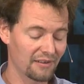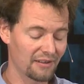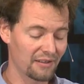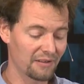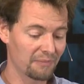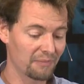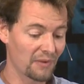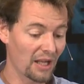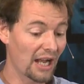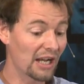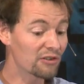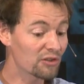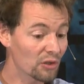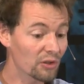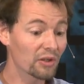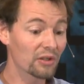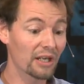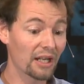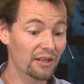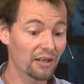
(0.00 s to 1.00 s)
um, I'll show you
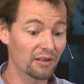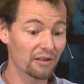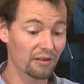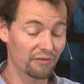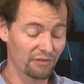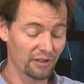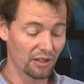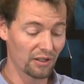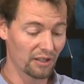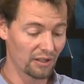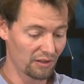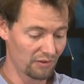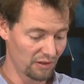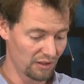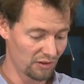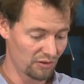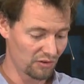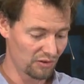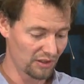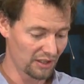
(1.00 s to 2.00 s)
another very
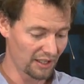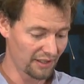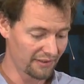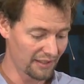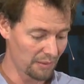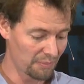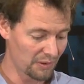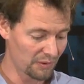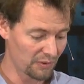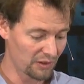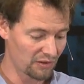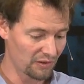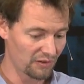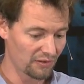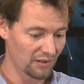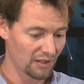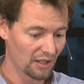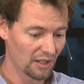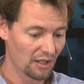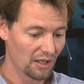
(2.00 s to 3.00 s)
interesting example, which
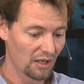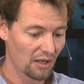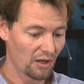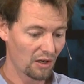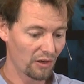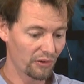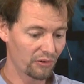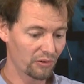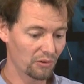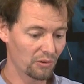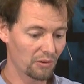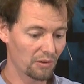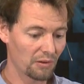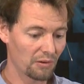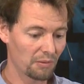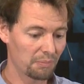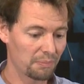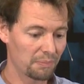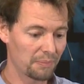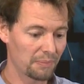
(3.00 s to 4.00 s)
is also
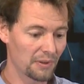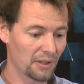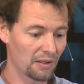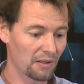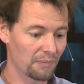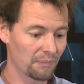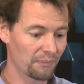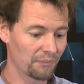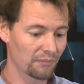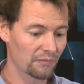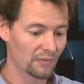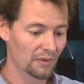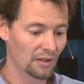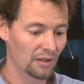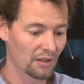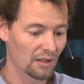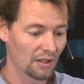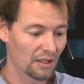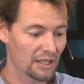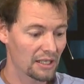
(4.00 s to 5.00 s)
um,
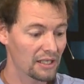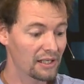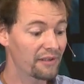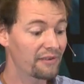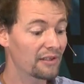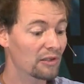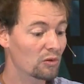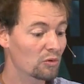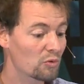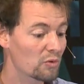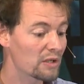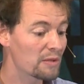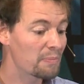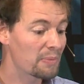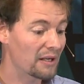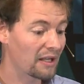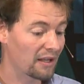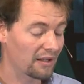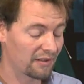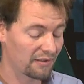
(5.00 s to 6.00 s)
easy to
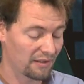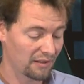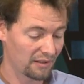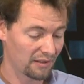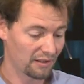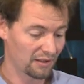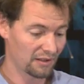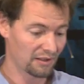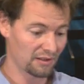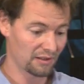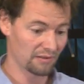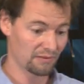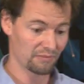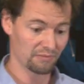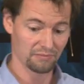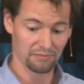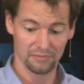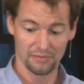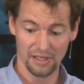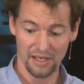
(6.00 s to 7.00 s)
rebuild um,
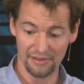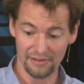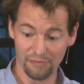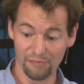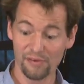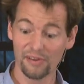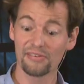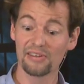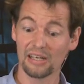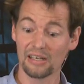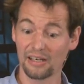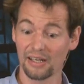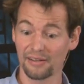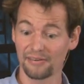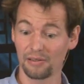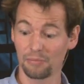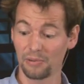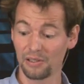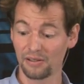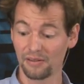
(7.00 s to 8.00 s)
as a physical
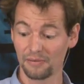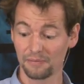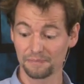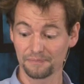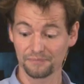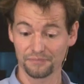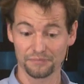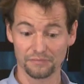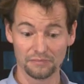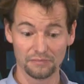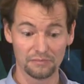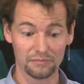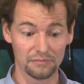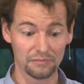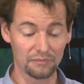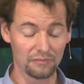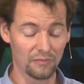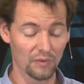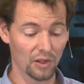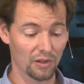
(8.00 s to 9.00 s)
exhibit,
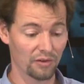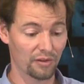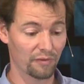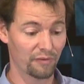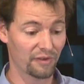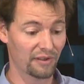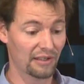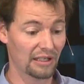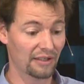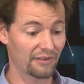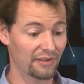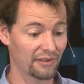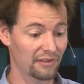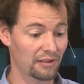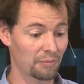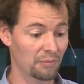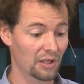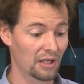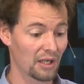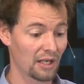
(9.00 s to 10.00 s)
as a physical
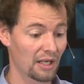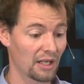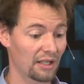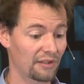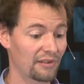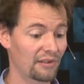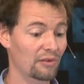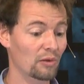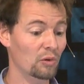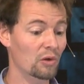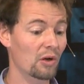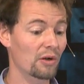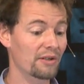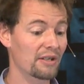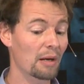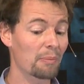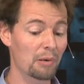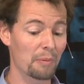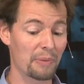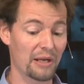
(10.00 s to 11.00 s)
system, it's a so-called
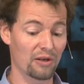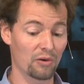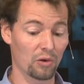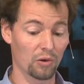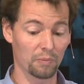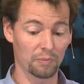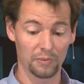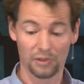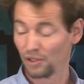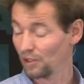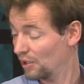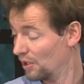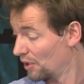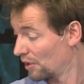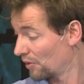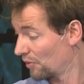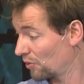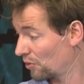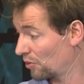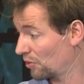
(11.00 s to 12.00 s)
double pendulum.
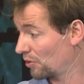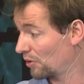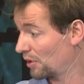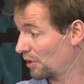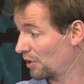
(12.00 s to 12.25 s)
So